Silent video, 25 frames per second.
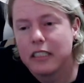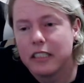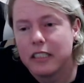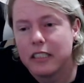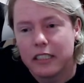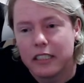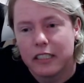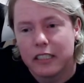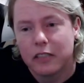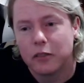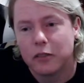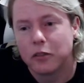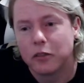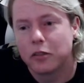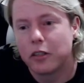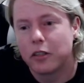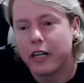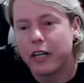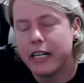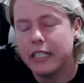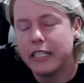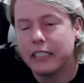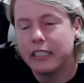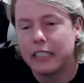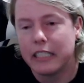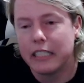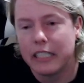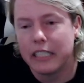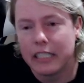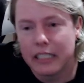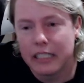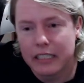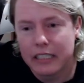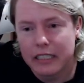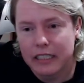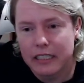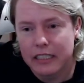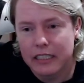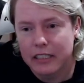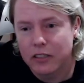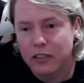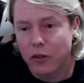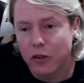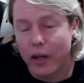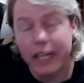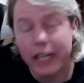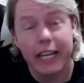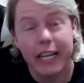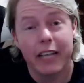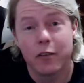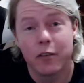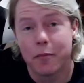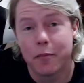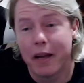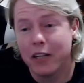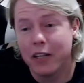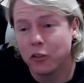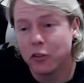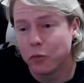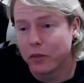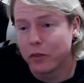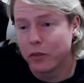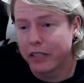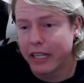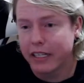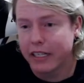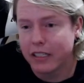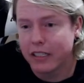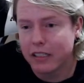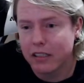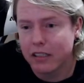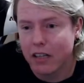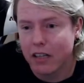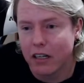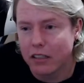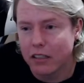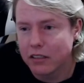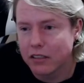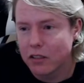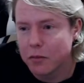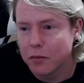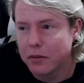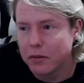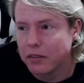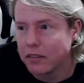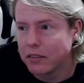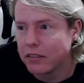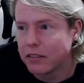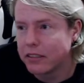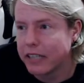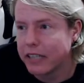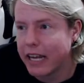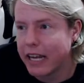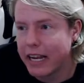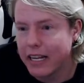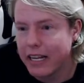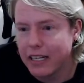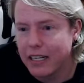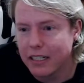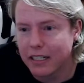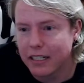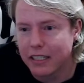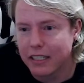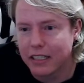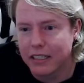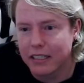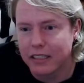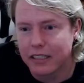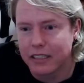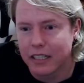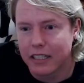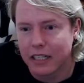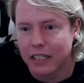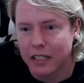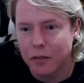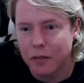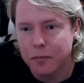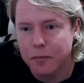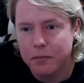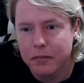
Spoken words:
It was crazy. So I can't imagine what that cost up in Canada at the time.